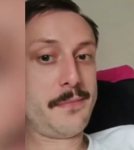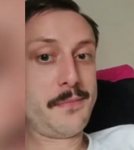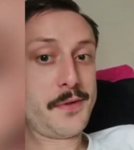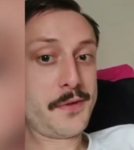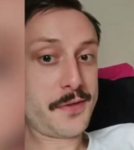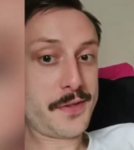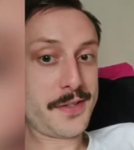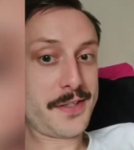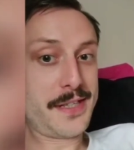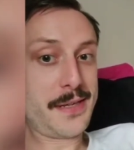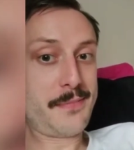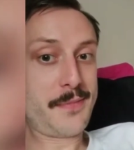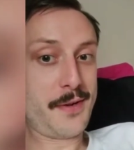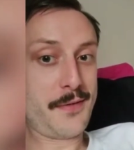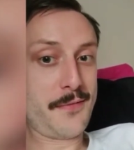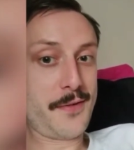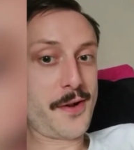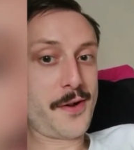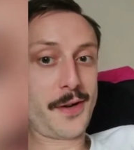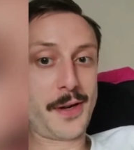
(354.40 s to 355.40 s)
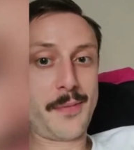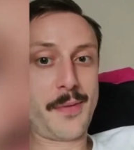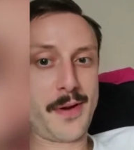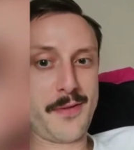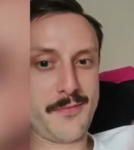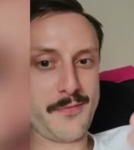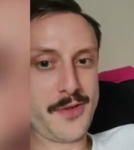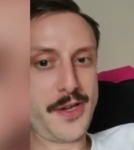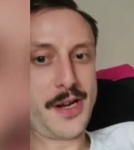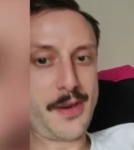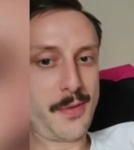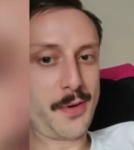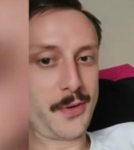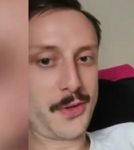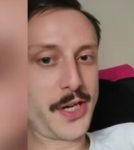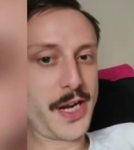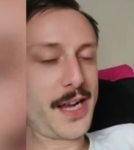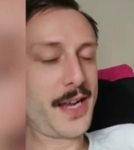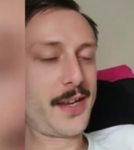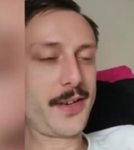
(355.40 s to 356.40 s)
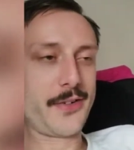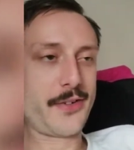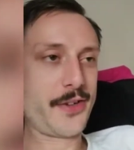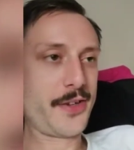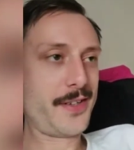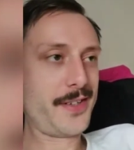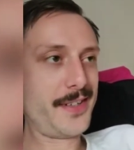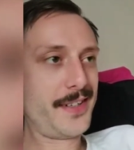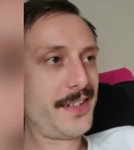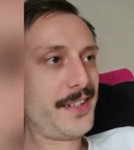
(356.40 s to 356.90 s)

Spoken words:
They must have seen my vlog and went, yeah, we'll change.